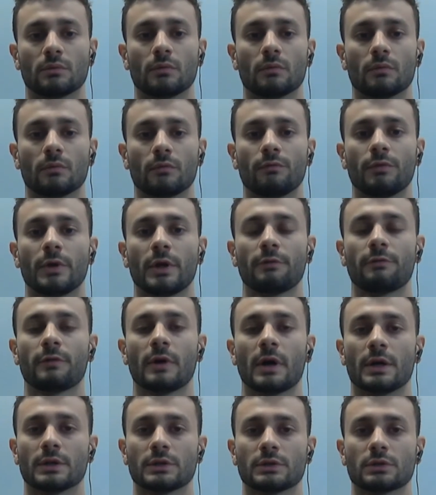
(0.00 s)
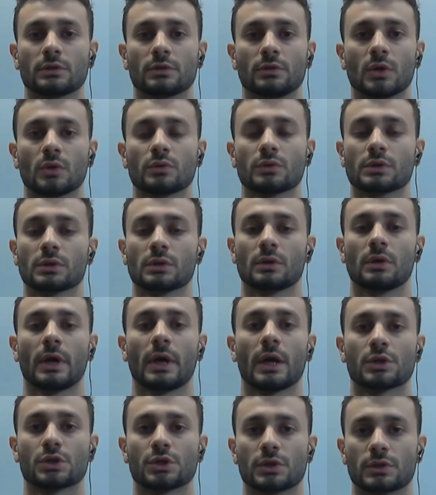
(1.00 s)
verifies those
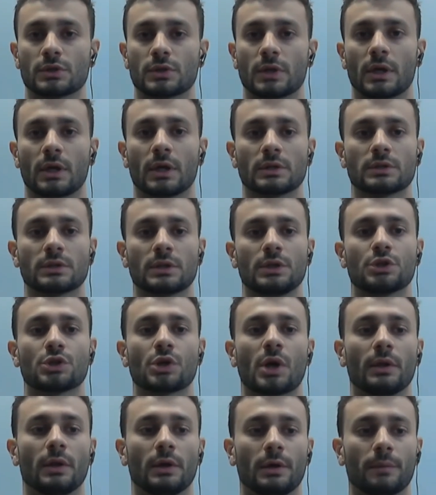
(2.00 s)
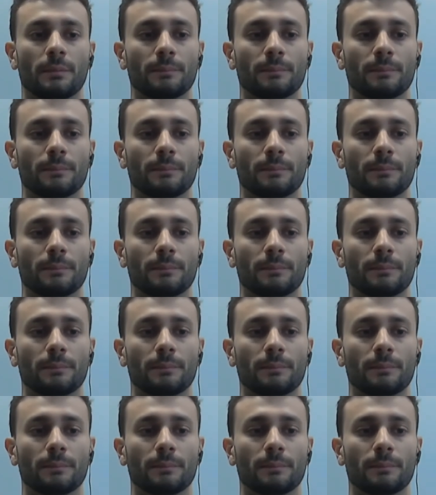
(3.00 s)
hashes against each other.